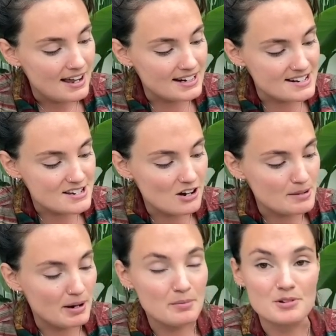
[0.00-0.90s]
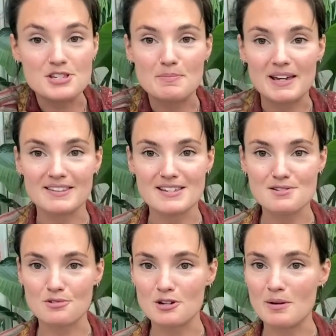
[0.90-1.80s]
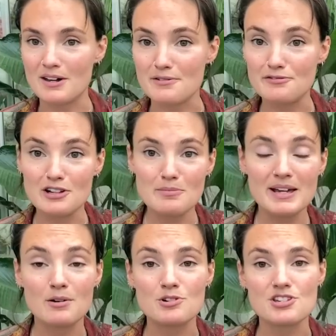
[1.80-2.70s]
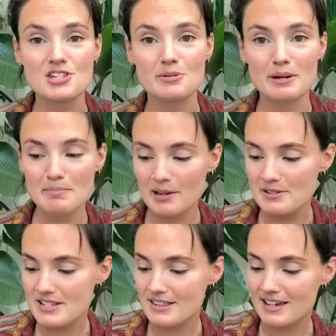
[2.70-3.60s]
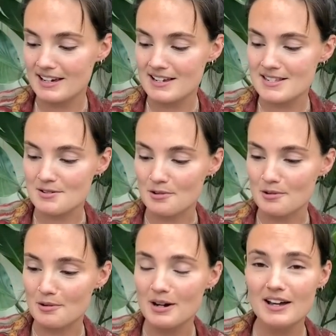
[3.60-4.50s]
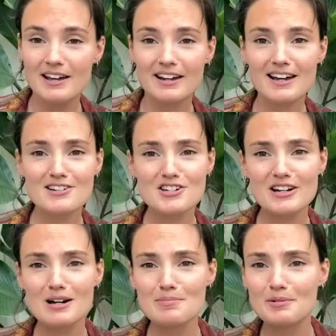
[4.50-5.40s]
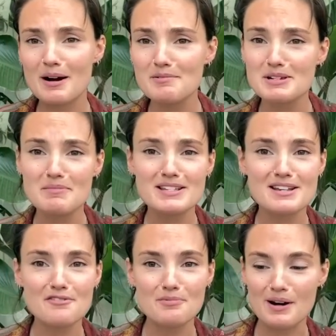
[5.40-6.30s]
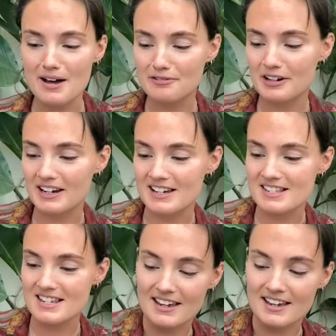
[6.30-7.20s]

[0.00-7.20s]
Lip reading: anytime I want to be in this room, either filming or just doing planty things or catching up, grounding myself, whatever it is,